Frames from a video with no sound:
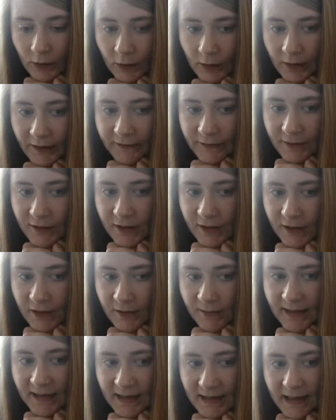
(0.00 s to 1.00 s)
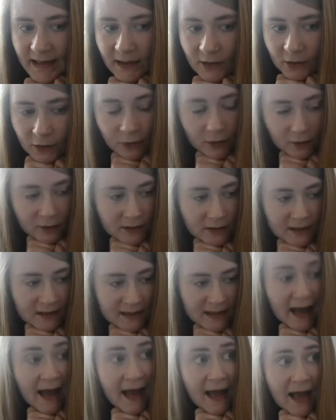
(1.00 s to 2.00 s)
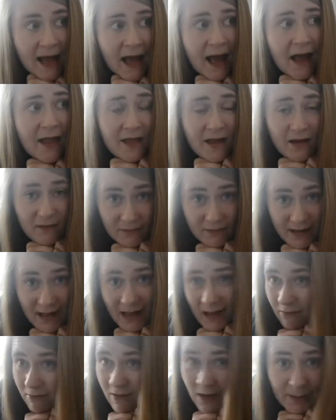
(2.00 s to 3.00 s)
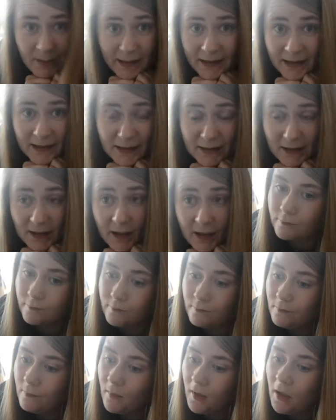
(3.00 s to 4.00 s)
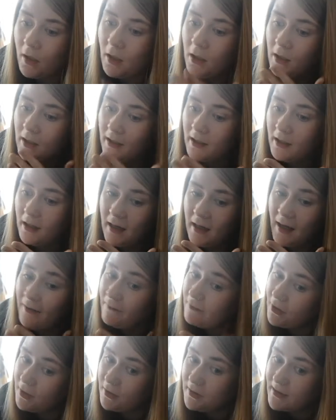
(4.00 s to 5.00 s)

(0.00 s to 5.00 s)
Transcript: I've just made TikToks today and they're really rubbish. You're gonna have good